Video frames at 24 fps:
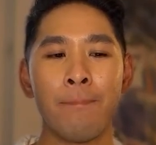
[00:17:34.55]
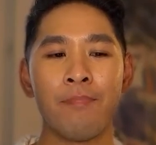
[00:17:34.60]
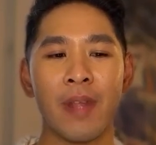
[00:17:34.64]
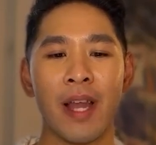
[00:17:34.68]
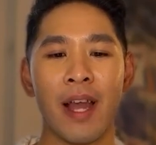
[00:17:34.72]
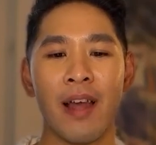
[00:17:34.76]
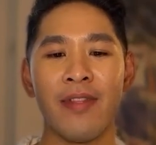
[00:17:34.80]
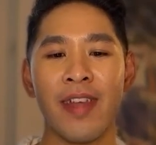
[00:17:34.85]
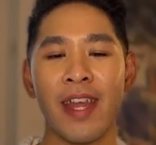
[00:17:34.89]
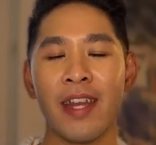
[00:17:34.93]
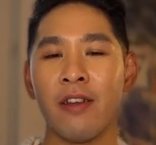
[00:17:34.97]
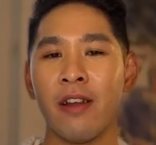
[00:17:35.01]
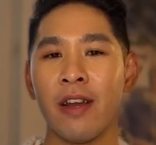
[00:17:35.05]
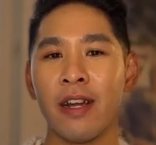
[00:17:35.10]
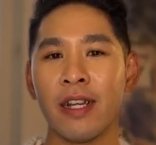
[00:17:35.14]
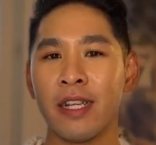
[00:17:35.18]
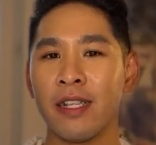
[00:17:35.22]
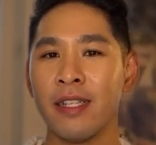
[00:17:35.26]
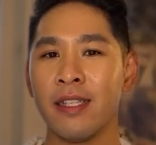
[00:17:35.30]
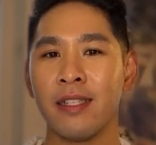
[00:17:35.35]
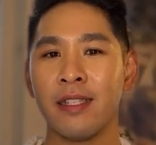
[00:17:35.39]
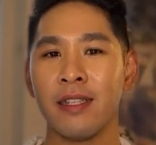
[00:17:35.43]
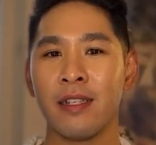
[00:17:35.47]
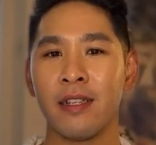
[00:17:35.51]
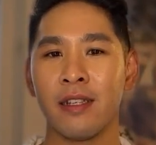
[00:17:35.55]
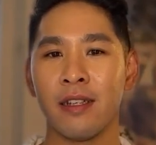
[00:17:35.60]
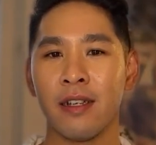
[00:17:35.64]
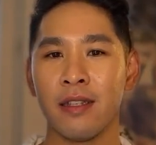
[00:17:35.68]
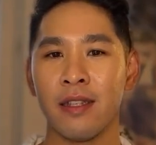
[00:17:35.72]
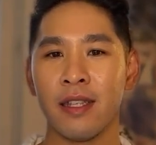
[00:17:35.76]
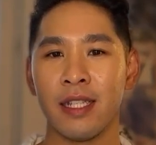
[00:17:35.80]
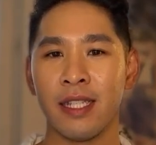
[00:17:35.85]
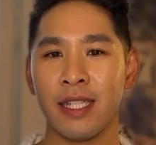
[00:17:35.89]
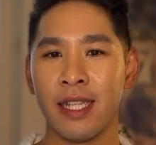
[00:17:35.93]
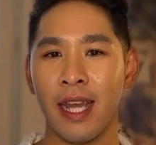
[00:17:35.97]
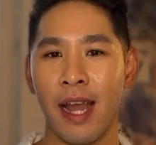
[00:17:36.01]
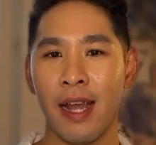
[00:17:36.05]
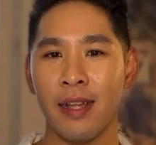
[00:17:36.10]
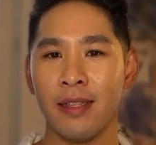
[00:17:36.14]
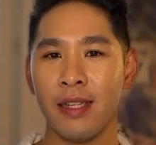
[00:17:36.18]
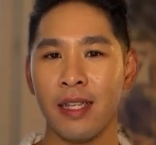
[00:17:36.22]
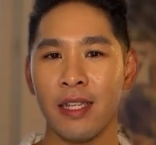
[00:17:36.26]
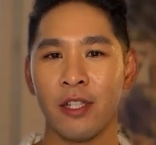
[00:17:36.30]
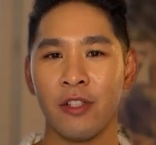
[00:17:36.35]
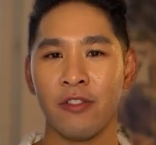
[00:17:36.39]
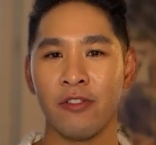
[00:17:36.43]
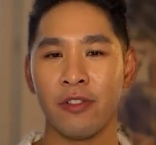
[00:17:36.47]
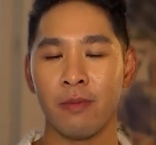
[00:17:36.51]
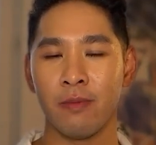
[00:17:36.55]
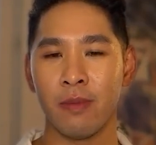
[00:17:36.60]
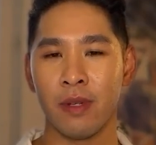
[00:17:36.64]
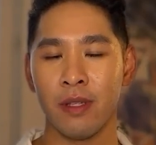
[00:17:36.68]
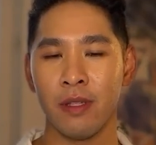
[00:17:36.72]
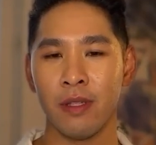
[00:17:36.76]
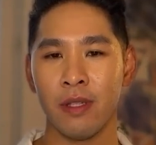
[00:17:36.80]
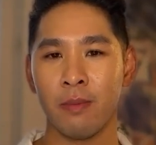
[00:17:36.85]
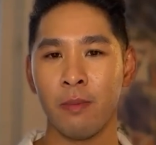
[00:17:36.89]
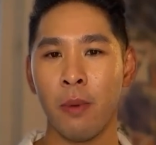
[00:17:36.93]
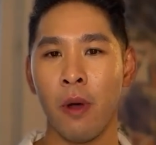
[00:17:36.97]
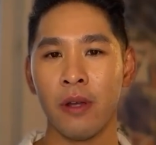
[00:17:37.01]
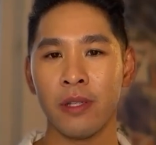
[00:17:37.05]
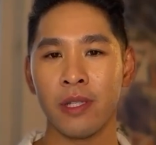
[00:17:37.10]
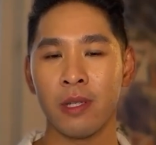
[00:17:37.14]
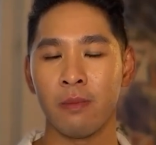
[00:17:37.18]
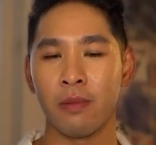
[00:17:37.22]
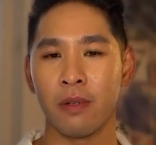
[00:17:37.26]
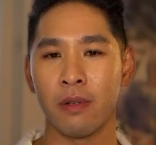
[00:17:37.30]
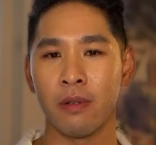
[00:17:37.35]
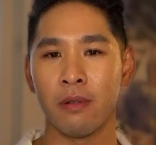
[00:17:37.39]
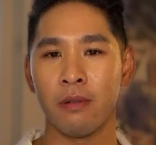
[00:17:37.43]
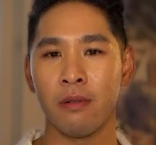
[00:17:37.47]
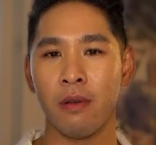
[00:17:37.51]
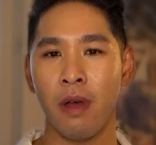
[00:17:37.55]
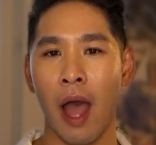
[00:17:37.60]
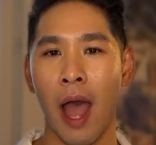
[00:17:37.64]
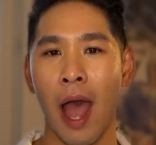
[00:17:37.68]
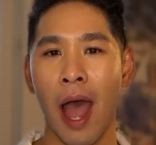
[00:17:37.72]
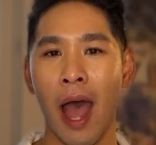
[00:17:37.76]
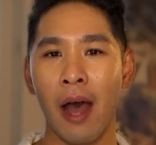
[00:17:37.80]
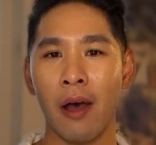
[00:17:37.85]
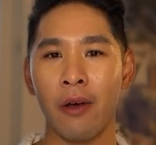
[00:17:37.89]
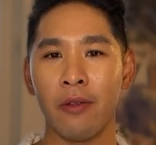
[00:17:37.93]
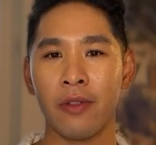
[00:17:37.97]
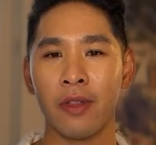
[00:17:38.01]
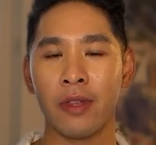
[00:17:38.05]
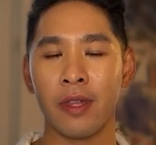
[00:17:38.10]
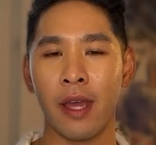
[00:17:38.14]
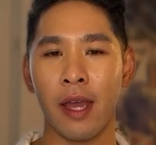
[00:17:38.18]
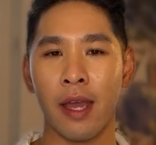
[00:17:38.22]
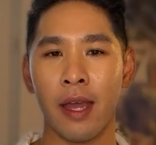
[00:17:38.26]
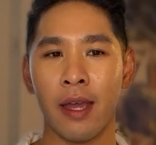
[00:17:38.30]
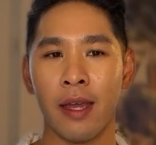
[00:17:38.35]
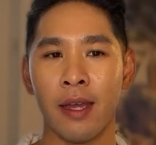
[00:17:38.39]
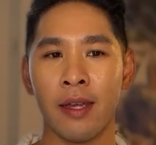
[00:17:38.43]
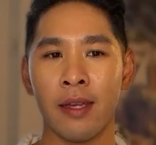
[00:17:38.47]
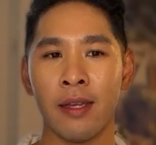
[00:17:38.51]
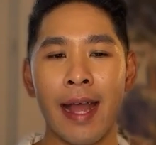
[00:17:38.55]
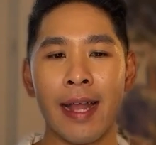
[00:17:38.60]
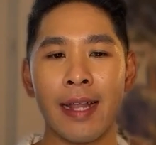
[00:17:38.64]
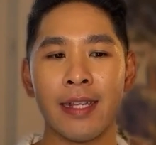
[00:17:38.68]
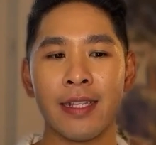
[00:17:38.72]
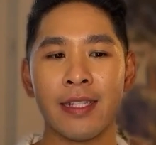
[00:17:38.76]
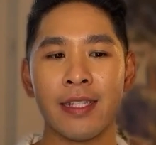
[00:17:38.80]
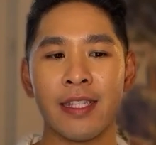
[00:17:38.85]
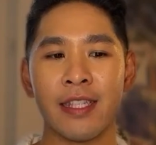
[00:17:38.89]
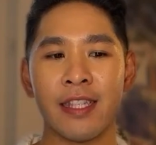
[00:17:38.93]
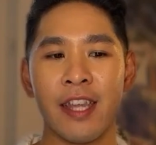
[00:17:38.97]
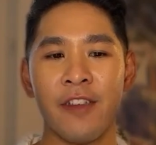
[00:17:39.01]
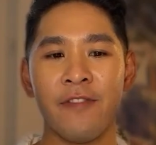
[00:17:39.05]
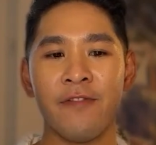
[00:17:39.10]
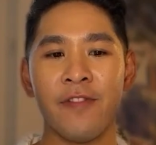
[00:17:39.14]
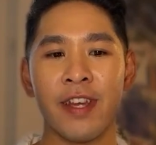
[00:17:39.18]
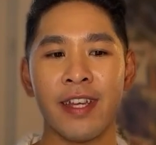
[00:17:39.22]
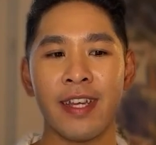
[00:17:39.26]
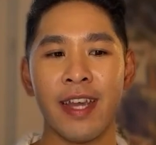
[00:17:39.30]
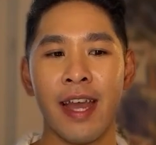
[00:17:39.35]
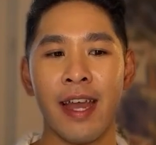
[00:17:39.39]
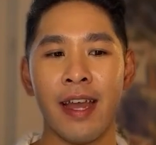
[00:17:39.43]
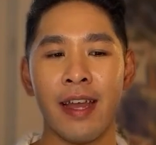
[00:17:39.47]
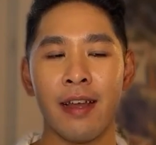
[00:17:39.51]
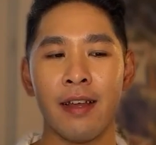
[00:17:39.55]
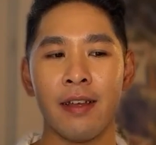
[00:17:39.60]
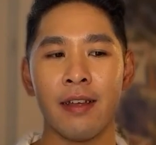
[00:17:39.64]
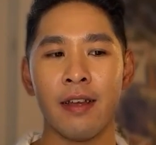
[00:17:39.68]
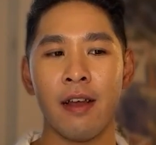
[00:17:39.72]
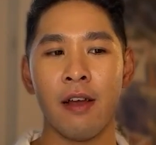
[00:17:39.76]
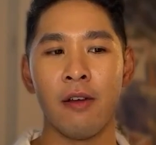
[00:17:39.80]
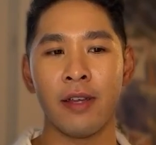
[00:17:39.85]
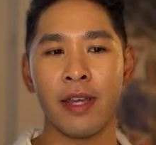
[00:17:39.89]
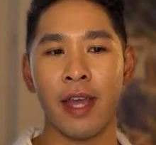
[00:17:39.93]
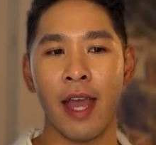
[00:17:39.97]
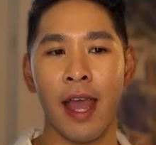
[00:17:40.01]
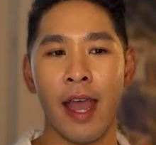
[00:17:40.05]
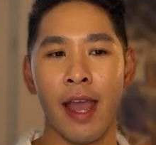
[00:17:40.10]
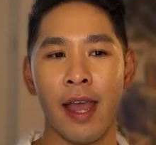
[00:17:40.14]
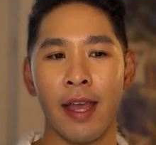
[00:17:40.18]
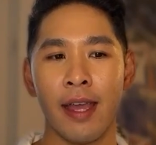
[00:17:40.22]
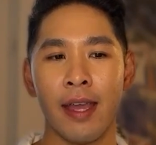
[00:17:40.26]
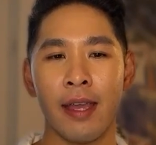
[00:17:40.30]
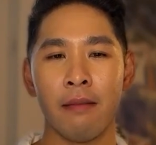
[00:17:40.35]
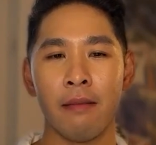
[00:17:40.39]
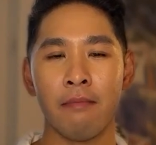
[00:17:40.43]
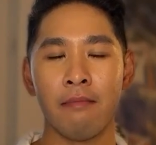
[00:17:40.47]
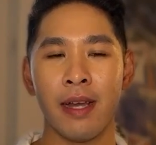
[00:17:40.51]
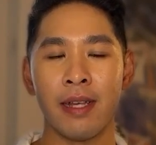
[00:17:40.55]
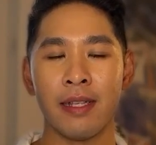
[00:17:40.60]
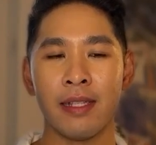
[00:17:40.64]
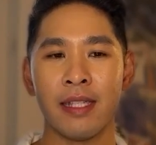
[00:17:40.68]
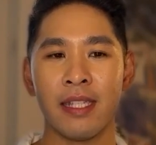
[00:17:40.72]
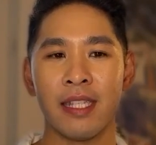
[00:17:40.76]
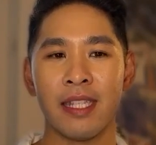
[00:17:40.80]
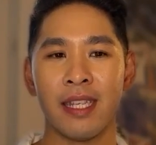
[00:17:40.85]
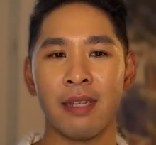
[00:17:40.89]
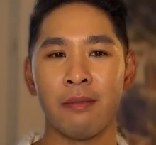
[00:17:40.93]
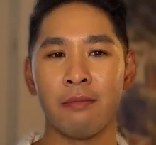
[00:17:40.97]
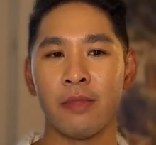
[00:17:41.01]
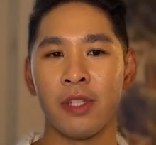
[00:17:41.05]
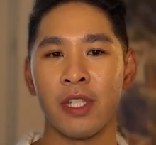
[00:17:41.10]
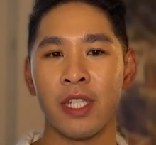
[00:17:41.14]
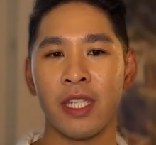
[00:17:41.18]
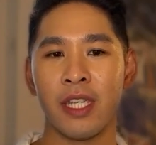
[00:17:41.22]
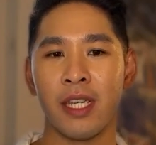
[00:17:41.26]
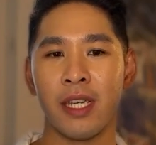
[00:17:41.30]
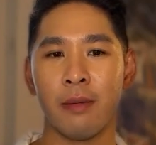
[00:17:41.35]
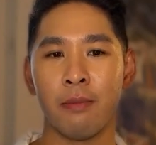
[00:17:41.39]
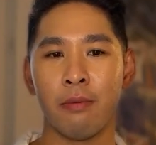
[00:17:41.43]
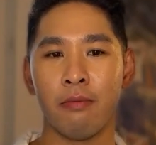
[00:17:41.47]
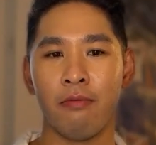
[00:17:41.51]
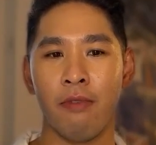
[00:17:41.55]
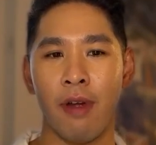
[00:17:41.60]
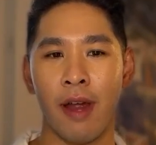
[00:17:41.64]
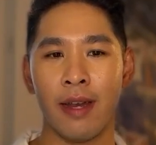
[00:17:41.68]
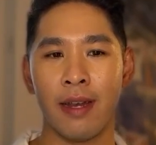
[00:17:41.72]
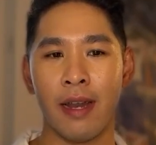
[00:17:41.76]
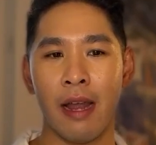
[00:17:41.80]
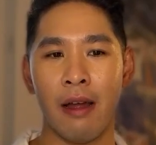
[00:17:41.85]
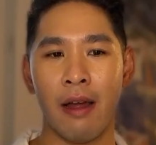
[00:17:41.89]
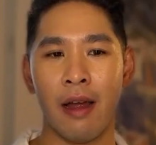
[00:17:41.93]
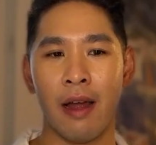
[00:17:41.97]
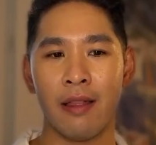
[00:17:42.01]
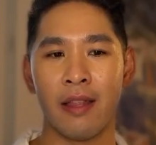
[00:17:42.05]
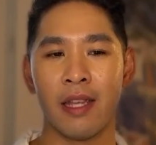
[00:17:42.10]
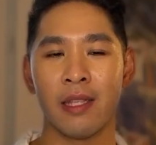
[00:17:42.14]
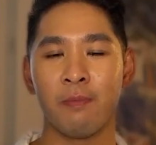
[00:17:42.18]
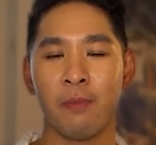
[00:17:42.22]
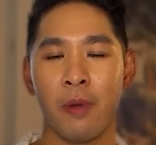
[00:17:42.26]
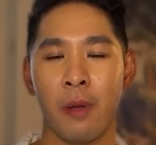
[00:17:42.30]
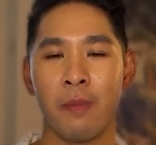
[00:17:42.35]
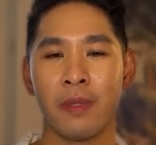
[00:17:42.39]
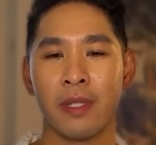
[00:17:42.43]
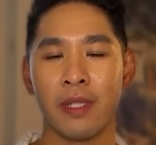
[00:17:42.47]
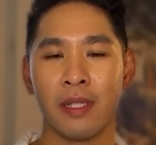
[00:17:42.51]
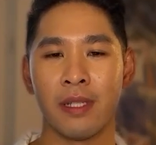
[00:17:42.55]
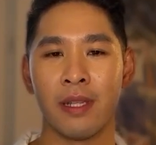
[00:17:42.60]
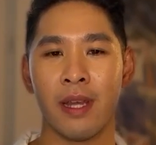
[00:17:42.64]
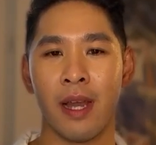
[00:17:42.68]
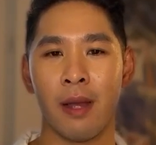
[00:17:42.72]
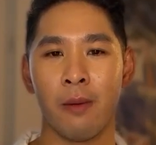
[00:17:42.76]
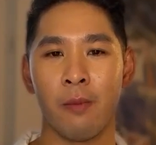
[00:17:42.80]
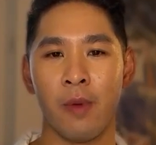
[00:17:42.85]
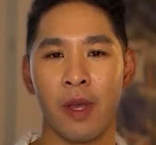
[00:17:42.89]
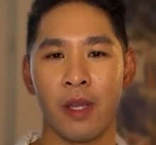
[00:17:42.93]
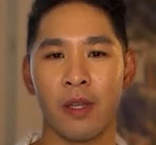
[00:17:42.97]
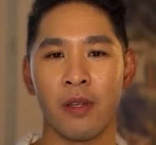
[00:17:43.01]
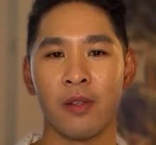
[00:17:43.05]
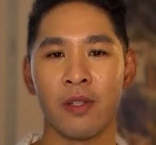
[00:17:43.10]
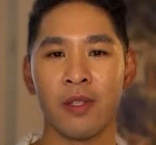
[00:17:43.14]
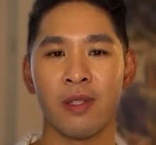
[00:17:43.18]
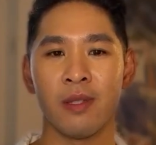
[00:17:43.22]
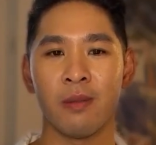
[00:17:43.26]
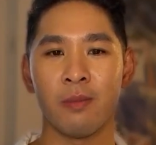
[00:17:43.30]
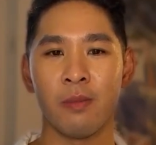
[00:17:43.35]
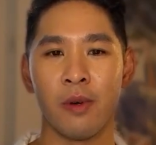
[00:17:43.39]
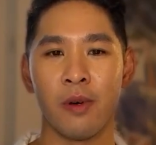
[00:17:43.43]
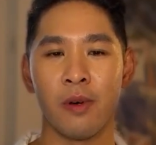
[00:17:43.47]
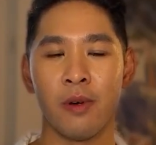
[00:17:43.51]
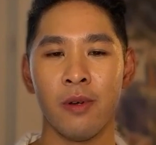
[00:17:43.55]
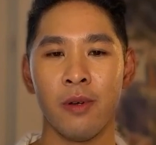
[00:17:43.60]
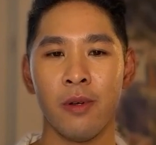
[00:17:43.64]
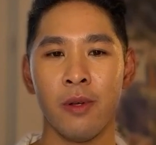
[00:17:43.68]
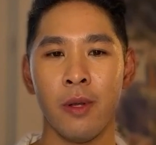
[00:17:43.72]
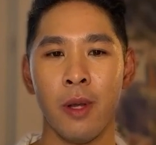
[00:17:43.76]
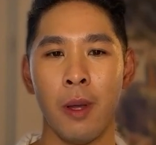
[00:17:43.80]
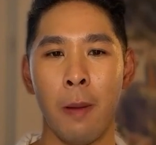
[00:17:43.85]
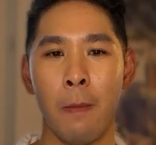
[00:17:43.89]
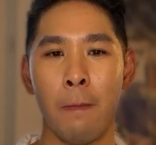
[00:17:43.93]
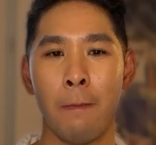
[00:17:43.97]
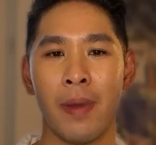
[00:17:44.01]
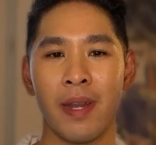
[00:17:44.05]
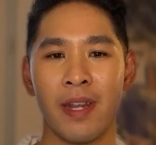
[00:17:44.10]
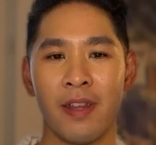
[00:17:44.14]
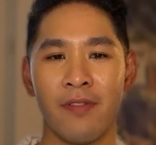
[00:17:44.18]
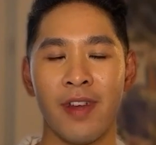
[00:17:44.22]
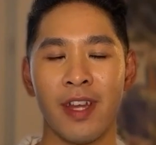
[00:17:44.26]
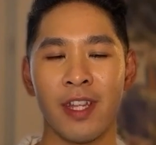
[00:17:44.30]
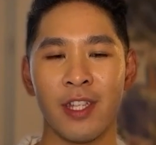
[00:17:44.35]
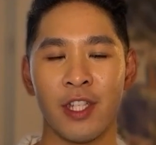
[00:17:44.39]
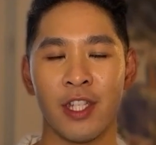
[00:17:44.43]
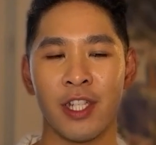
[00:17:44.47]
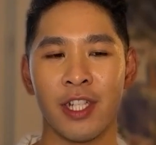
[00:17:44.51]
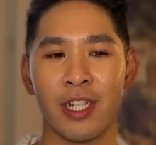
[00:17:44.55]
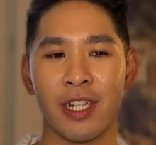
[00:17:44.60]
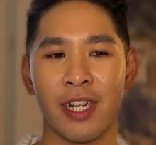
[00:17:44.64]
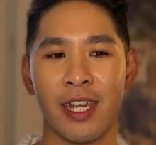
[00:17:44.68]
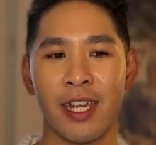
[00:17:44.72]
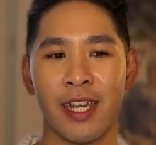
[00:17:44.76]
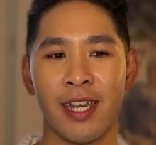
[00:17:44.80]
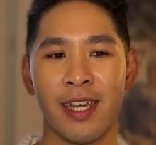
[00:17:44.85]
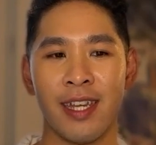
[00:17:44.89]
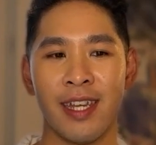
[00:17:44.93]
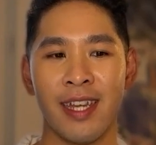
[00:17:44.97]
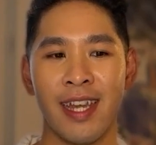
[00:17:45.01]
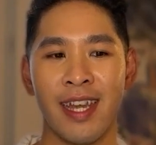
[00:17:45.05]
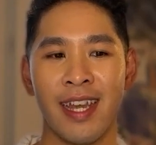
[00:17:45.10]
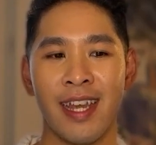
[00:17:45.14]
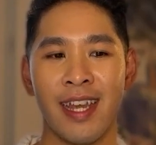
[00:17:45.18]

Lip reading: and they don't consider the debt instruments possible out there. And they forget, okay, it might seem cheap right now at this moment in time when you're small, but eventually